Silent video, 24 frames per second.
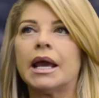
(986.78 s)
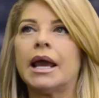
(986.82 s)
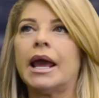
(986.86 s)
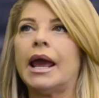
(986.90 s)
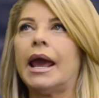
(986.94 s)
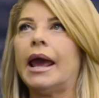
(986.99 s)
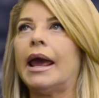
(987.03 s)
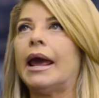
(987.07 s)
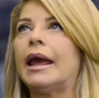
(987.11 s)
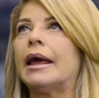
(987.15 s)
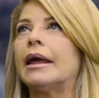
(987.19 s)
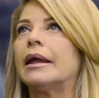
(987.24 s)

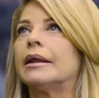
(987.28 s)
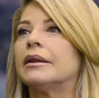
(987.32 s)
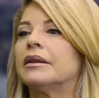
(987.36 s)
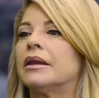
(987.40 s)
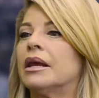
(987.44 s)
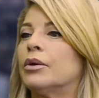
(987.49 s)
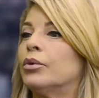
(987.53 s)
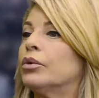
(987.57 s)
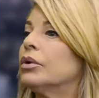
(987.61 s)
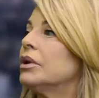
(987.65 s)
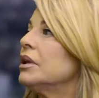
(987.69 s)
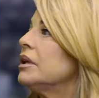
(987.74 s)
And
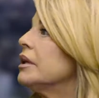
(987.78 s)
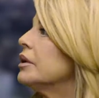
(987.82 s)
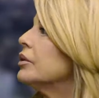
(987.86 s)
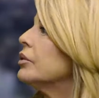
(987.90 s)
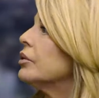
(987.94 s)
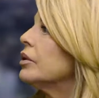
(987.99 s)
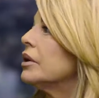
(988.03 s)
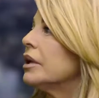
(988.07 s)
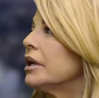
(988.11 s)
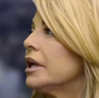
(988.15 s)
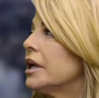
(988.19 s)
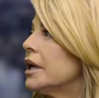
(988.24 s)
it
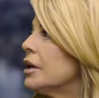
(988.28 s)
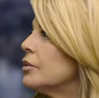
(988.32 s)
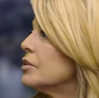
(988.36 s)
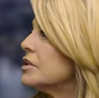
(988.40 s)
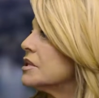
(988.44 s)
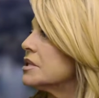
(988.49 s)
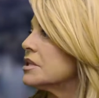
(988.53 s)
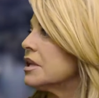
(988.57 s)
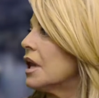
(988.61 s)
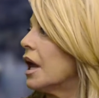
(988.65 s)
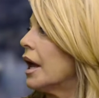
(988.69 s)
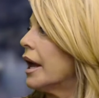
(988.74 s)

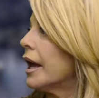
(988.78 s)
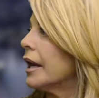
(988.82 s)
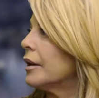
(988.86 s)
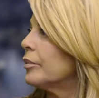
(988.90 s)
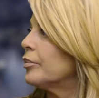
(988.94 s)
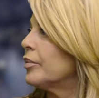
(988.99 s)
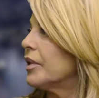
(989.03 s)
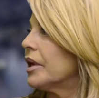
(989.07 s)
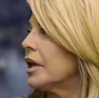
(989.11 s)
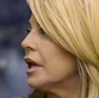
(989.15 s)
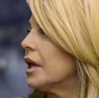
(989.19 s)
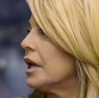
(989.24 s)
was like
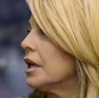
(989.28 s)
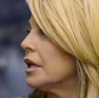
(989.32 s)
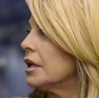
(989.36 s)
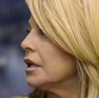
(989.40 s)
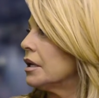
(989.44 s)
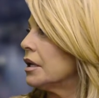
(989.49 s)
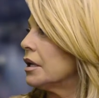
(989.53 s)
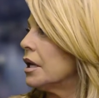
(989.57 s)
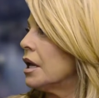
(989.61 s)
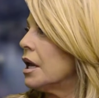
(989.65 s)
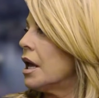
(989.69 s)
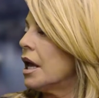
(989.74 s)

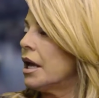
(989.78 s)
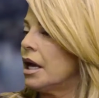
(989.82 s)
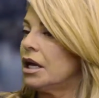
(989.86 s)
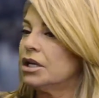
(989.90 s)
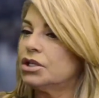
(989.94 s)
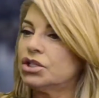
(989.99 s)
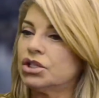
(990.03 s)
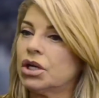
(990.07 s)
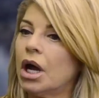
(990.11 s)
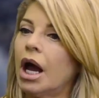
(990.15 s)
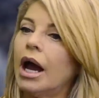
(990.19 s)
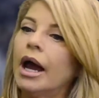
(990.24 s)
being a
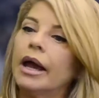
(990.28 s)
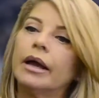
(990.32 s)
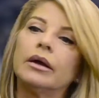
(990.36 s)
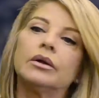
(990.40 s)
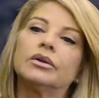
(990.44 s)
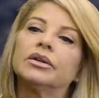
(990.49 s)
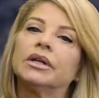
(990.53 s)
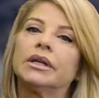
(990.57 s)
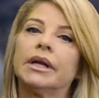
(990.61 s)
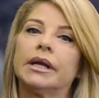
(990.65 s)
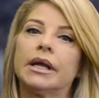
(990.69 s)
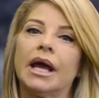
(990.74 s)

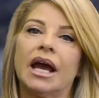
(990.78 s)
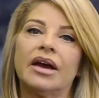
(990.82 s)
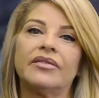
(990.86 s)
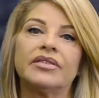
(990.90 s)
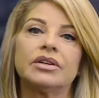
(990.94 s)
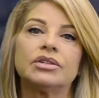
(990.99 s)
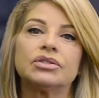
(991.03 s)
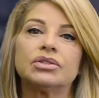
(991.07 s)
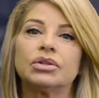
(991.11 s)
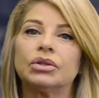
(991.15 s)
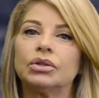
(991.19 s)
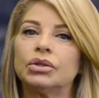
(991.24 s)
child and
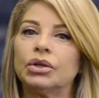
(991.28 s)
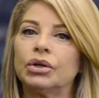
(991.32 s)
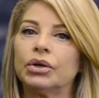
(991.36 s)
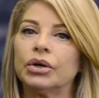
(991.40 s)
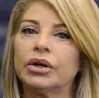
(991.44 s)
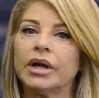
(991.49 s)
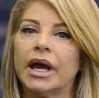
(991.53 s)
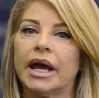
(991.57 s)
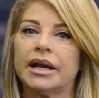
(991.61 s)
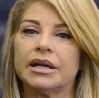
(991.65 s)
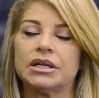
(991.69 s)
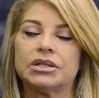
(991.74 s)
having to learn
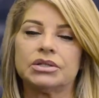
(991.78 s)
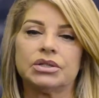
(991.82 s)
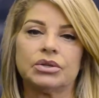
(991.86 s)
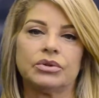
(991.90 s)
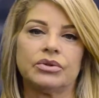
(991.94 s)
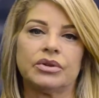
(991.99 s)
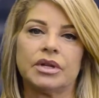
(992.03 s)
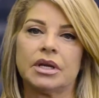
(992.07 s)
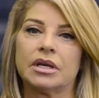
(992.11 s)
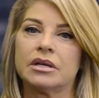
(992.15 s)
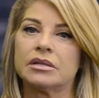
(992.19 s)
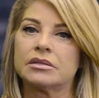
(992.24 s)
how to do
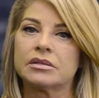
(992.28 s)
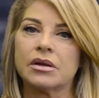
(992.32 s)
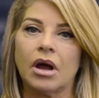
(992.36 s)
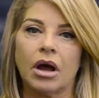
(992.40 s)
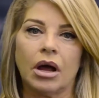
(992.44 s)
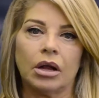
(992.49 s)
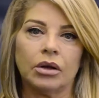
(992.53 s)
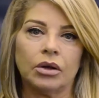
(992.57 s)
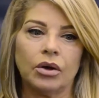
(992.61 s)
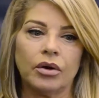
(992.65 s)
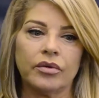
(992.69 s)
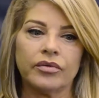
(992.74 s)
things
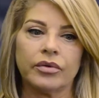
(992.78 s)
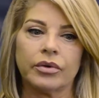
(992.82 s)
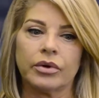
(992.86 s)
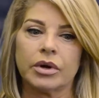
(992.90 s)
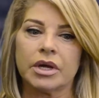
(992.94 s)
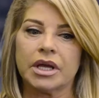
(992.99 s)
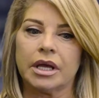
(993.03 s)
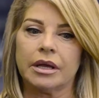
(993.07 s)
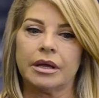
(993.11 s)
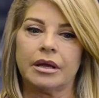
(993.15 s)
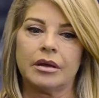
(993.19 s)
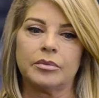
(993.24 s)
all over
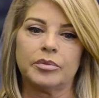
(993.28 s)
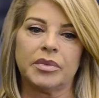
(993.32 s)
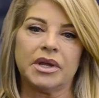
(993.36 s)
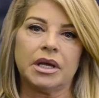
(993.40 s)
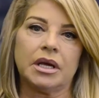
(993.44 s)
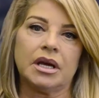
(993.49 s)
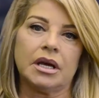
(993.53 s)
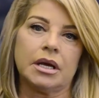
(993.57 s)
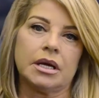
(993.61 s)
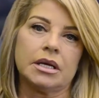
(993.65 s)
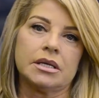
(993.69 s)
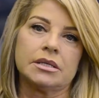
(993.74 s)
again,
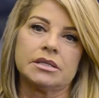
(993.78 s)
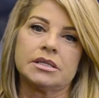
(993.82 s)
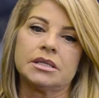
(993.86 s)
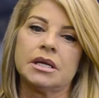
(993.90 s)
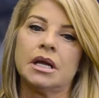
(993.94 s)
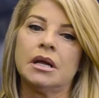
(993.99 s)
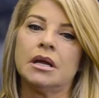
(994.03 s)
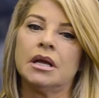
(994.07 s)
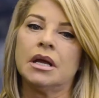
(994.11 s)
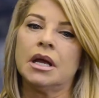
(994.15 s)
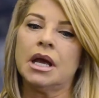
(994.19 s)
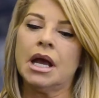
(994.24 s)
because
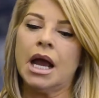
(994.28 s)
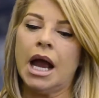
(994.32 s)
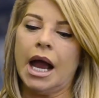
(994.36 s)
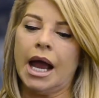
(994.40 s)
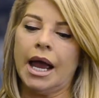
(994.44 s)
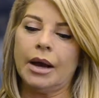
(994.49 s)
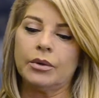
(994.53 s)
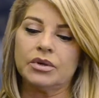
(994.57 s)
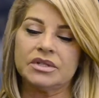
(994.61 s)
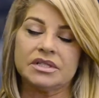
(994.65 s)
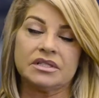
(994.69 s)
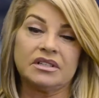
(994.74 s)

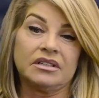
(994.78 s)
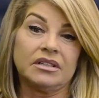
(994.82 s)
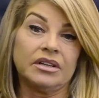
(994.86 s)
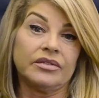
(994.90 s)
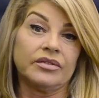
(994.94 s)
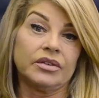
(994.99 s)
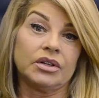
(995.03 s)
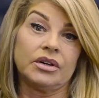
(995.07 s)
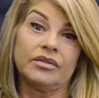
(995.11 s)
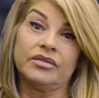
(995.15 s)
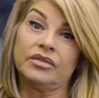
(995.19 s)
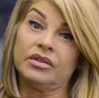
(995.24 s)
I was
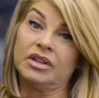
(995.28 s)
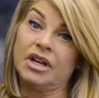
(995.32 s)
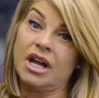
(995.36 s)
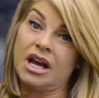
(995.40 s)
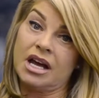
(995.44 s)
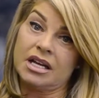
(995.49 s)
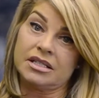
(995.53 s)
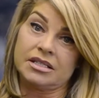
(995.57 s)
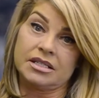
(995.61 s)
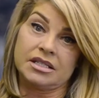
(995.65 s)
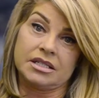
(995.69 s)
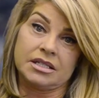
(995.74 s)
delivered of
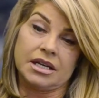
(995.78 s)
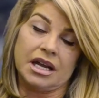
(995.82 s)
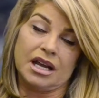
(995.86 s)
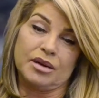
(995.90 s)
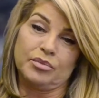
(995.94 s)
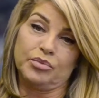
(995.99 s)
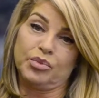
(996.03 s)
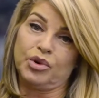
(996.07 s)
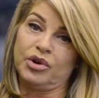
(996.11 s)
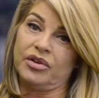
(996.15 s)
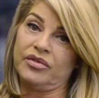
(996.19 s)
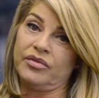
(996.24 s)
lust
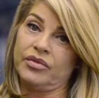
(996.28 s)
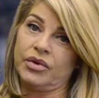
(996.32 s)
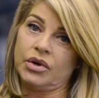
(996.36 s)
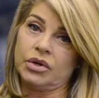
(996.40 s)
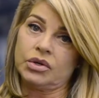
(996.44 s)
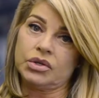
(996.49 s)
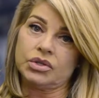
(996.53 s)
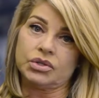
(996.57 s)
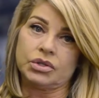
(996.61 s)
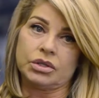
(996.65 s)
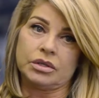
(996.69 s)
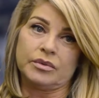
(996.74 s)
and
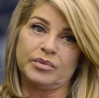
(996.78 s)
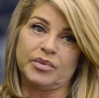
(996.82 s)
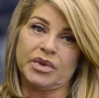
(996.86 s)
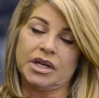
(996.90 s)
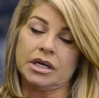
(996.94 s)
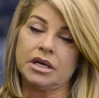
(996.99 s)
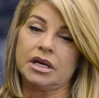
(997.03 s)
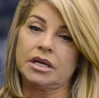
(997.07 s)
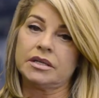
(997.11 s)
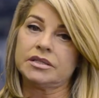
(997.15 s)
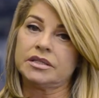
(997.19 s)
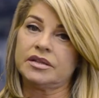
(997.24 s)
perversion
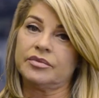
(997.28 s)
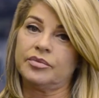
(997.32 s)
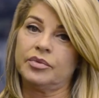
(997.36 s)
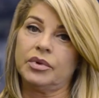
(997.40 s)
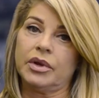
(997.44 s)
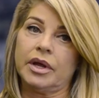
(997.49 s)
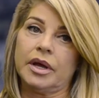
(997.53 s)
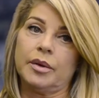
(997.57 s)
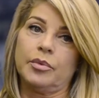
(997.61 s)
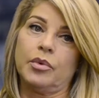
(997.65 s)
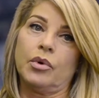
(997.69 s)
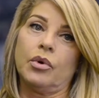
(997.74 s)
because of
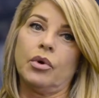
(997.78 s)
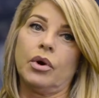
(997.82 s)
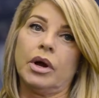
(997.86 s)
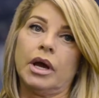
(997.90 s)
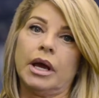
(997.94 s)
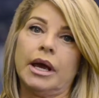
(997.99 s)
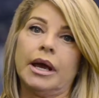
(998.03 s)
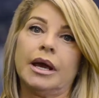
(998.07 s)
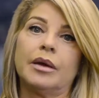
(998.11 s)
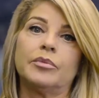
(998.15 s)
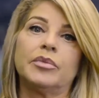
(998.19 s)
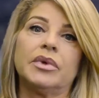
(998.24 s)
Playboy
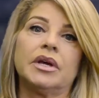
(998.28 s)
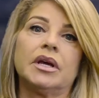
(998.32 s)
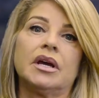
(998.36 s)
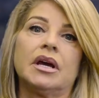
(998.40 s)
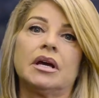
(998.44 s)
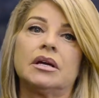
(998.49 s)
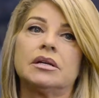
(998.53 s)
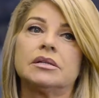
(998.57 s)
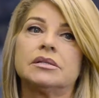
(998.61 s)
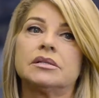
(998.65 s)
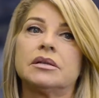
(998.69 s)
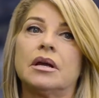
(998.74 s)
and
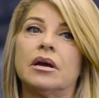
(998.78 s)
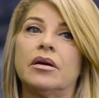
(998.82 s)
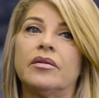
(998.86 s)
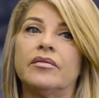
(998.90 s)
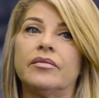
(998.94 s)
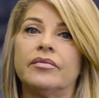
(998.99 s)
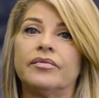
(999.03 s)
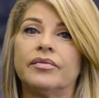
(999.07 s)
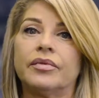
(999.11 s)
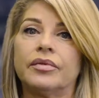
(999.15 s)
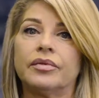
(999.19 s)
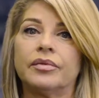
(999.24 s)
because
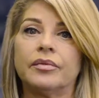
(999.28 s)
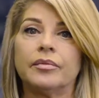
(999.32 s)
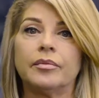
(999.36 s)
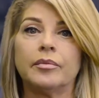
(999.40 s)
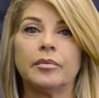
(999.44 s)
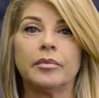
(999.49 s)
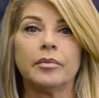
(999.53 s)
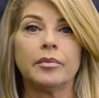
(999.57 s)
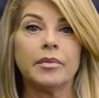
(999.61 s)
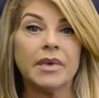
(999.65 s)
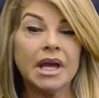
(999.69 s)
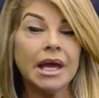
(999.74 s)
of
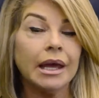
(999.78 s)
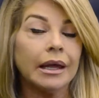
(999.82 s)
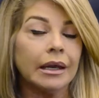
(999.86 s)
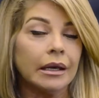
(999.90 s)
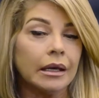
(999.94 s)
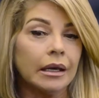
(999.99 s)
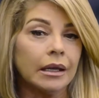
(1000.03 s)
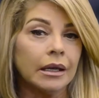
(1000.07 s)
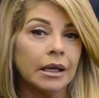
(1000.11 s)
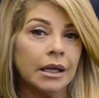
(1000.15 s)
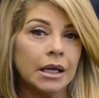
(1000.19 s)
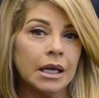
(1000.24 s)

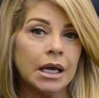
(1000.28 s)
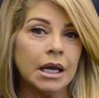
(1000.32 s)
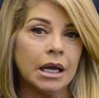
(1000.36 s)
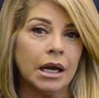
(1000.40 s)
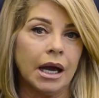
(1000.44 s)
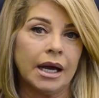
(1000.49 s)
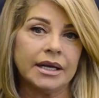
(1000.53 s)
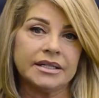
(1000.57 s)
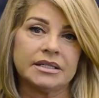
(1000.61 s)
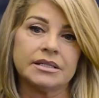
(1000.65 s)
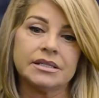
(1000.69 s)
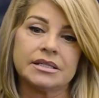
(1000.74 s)
men.
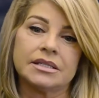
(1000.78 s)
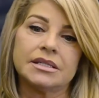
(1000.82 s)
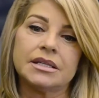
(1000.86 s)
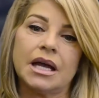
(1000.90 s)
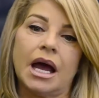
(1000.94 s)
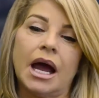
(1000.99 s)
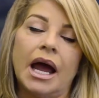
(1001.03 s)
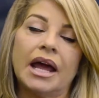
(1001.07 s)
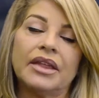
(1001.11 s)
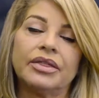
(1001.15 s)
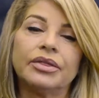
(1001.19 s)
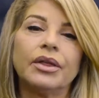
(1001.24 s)
I
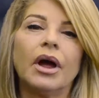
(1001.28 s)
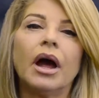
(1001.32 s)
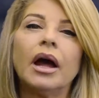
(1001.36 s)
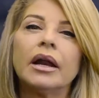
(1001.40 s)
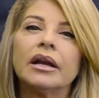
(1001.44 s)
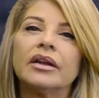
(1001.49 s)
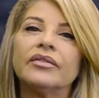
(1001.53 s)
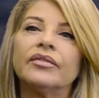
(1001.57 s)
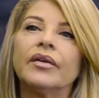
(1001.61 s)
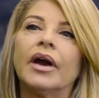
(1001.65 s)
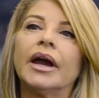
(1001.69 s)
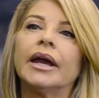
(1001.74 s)
thought
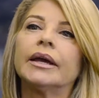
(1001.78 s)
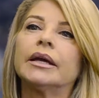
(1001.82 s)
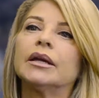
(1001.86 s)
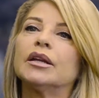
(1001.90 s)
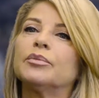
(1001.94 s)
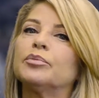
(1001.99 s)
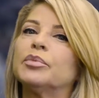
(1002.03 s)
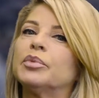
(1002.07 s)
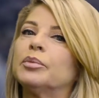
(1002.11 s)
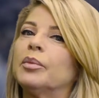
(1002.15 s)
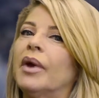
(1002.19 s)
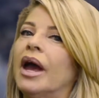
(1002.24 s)
if I
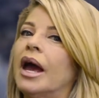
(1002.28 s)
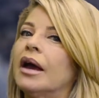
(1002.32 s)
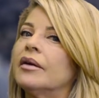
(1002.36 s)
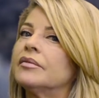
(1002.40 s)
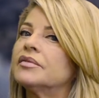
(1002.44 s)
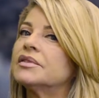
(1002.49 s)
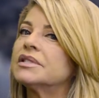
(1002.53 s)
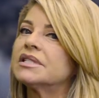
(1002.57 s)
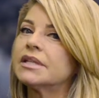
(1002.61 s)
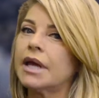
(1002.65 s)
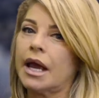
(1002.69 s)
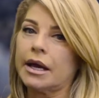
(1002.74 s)
could have
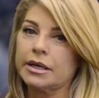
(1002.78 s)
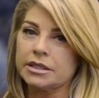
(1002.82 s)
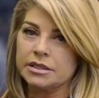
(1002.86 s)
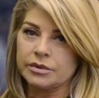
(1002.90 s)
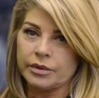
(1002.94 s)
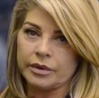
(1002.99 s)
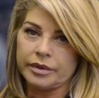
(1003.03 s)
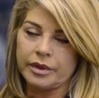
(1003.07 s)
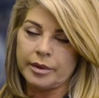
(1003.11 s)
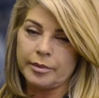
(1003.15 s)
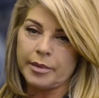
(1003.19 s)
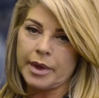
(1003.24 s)
sex
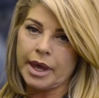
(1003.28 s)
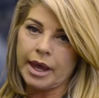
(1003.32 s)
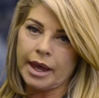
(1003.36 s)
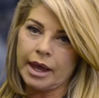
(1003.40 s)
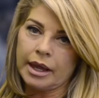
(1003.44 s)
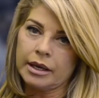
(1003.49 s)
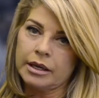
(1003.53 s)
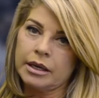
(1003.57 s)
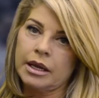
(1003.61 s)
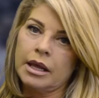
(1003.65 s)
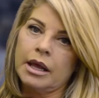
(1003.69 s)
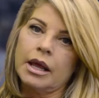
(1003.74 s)
with a
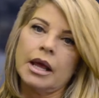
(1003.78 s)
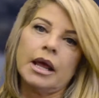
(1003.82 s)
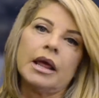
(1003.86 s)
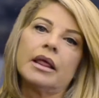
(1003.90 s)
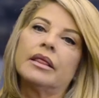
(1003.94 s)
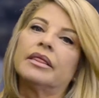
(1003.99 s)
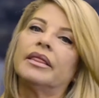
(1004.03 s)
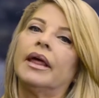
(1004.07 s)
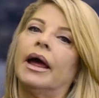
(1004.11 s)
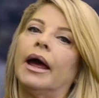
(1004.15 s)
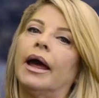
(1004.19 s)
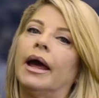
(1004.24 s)
man,
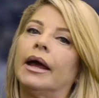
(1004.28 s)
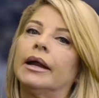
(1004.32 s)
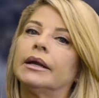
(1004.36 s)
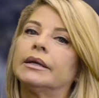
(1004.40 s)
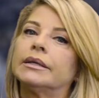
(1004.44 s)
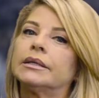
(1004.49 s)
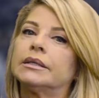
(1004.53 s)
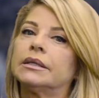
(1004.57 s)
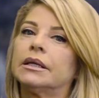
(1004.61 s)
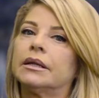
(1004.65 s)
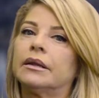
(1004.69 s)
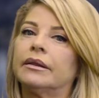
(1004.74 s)

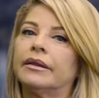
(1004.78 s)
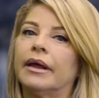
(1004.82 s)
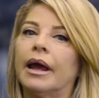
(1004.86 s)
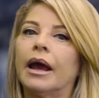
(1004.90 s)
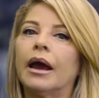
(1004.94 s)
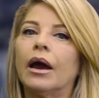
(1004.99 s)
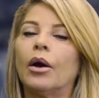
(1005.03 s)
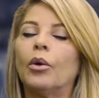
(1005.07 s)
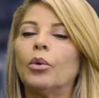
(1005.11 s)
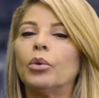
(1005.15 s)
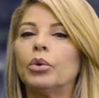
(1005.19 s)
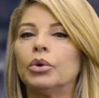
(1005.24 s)
that
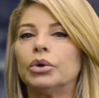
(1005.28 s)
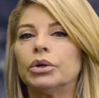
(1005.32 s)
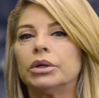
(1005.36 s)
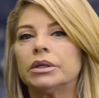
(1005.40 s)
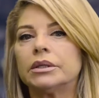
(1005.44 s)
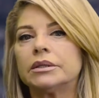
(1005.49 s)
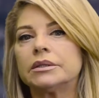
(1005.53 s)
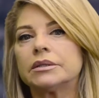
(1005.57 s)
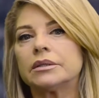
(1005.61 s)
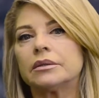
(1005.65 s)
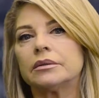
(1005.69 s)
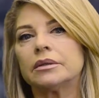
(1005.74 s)

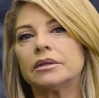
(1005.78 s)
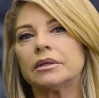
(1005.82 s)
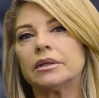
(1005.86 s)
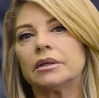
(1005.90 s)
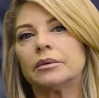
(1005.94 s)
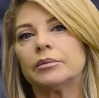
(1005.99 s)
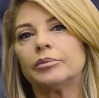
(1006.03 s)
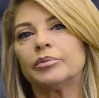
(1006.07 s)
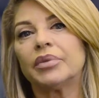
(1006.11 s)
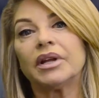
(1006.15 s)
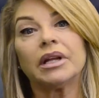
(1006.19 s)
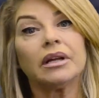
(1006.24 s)
would
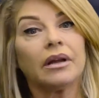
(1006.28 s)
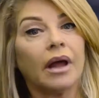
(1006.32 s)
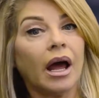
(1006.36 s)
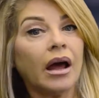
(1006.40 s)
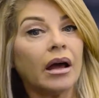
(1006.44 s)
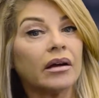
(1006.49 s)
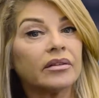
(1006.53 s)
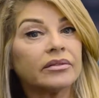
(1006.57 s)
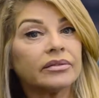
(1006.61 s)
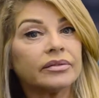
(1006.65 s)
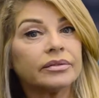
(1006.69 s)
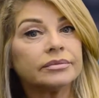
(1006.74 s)
be
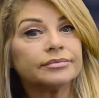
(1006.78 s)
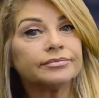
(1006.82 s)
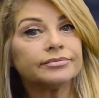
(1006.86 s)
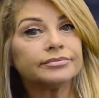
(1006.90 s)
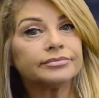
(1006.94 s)
love.